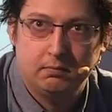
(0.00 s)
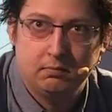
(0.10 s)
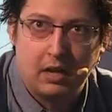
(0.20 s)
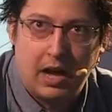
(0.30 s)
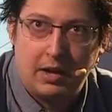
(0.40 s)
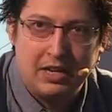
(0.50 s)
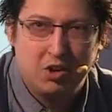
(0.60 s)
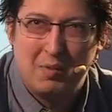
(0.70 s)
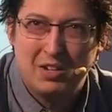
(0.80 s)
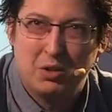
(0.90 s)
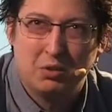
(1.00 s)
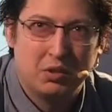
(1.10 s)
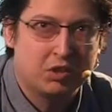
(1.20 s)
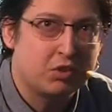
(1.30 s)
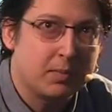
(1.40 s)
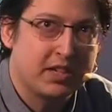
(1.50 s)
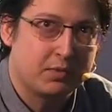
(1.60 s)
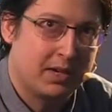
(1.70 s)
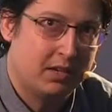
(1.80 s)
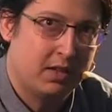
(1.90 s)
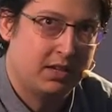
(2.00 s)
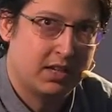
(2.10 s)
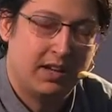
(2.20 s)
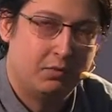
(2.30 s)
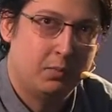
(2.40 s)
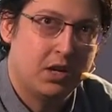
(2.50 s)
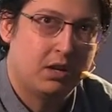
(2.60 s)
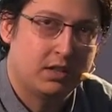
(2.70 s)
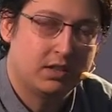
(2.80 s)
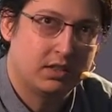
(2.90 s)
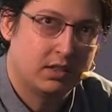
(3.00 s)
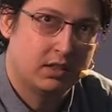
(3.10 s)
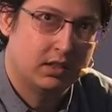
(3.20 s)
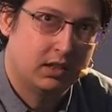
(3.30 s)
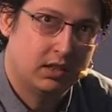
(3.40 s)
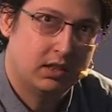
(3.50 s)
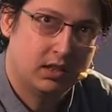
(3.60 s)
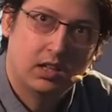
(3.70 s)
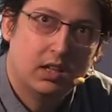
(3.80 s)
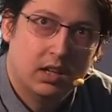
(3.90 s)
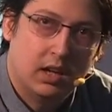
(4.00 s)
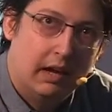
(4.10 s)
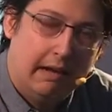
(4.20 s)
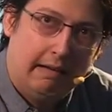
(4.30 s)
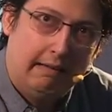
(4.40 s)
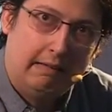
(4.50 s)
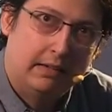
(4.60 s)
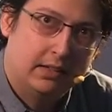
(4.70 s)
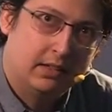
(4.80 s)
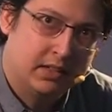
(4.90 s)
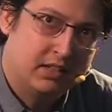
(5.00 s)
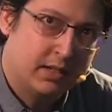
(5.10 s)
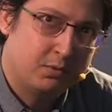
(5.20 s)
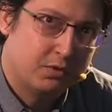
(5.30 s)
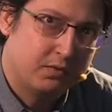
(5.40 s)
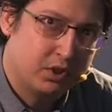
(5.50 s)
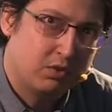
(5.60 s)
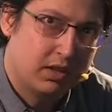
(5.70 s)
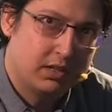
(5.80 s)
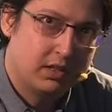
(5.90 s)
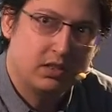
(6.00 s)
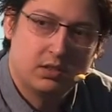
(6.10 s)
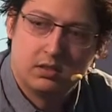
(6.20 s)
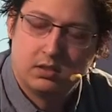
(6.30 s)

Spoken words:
I normally don't do extremely smart things, I have to be honest, in terms of visualization.